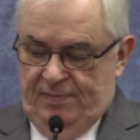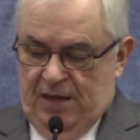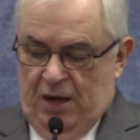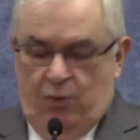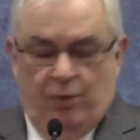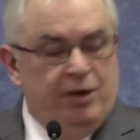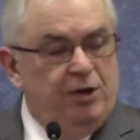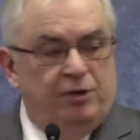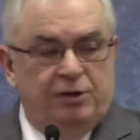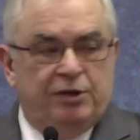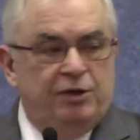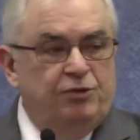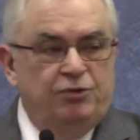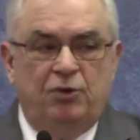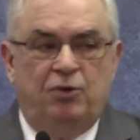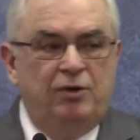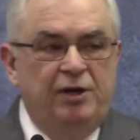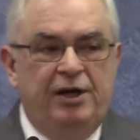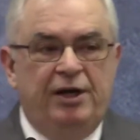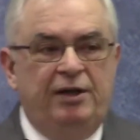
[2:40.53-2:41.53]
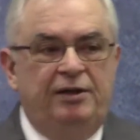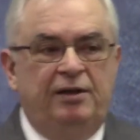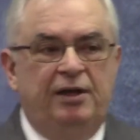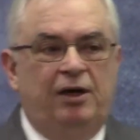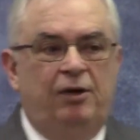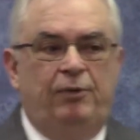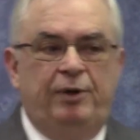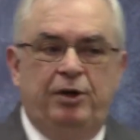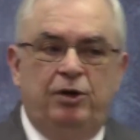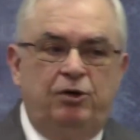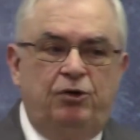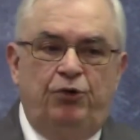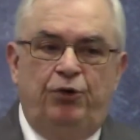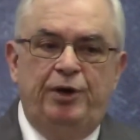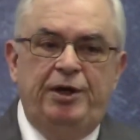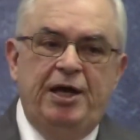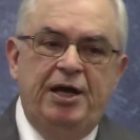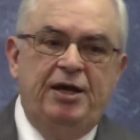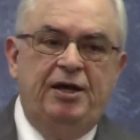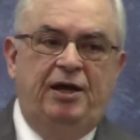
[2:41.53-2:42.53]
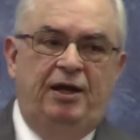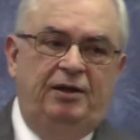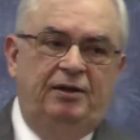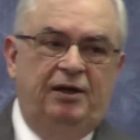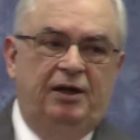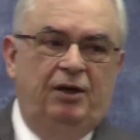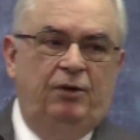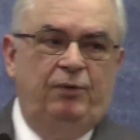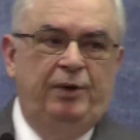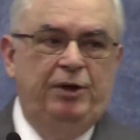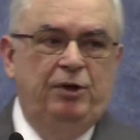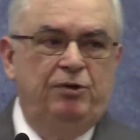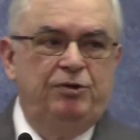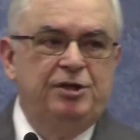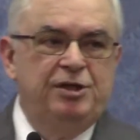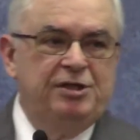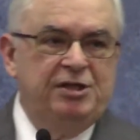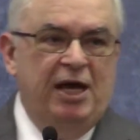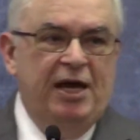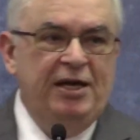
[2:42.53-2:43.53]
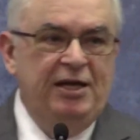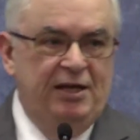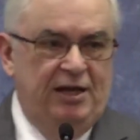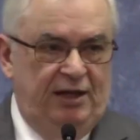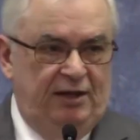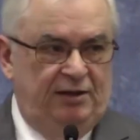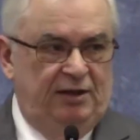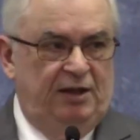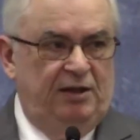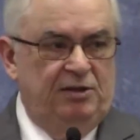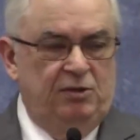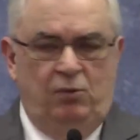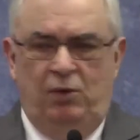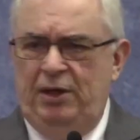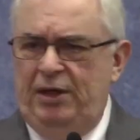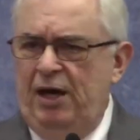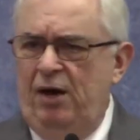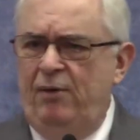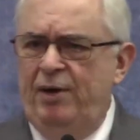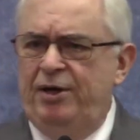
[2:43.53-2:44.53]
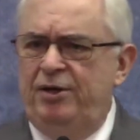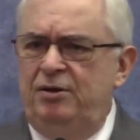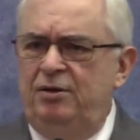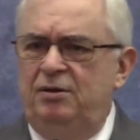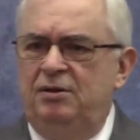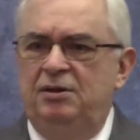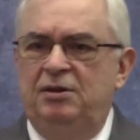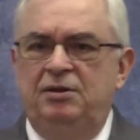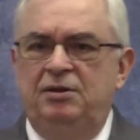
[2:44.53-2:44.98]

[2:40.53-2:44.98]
We don't control anything. We don't create anything. We don't design anything. Well, yeah, we do.